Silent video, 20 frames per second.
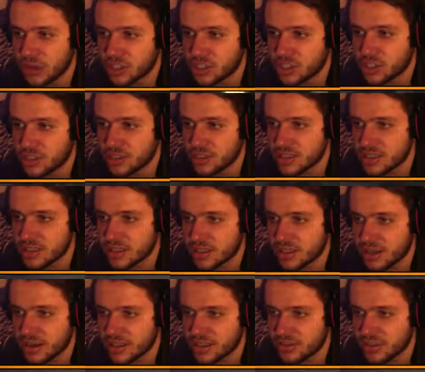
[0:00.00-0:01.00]
Actually, this isn't
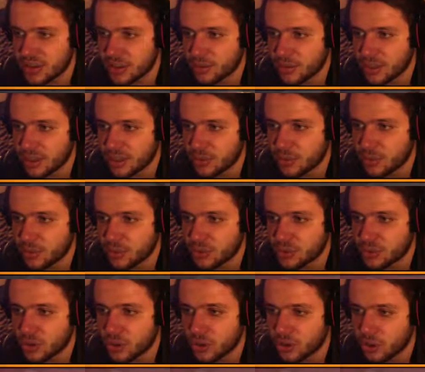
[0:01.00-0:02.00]
the last fight, but I'm going
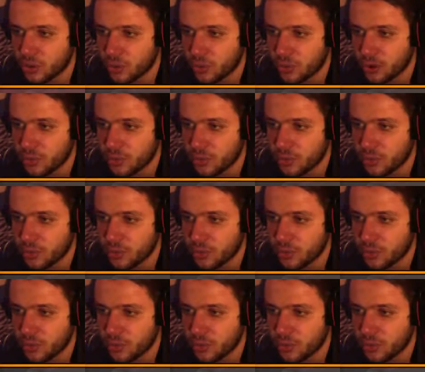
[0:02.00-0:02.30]
to go help